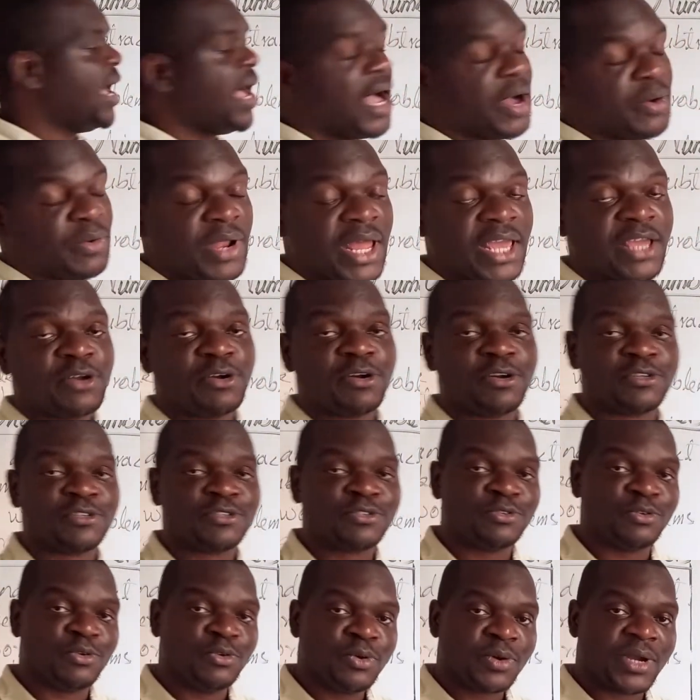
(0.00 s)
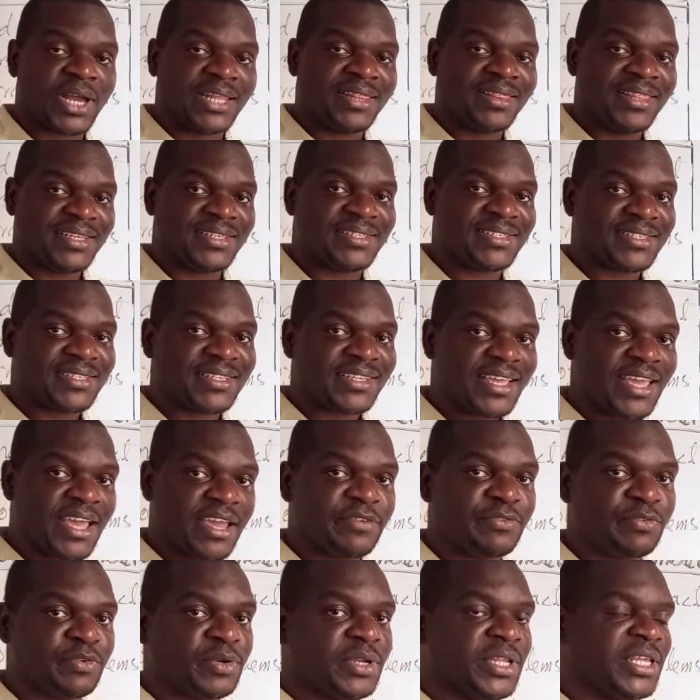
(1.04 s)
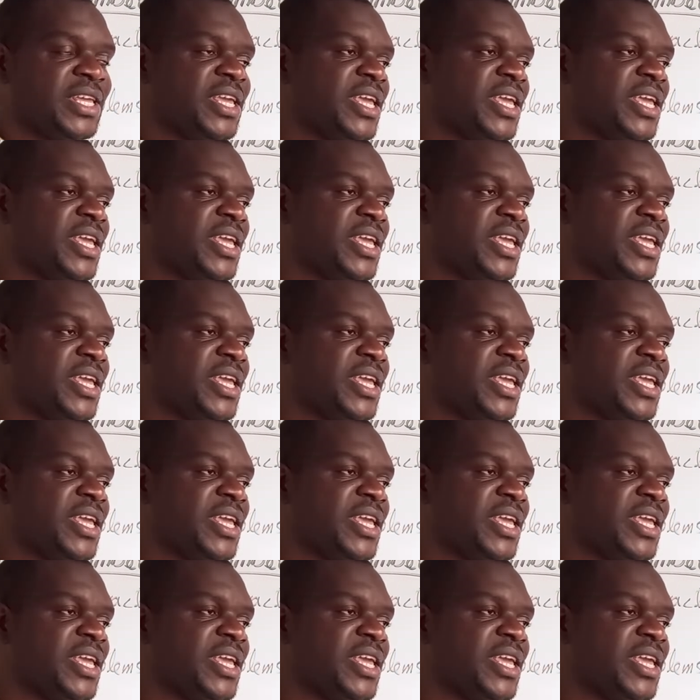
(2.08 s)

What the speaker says: I would like us to look at this carefully.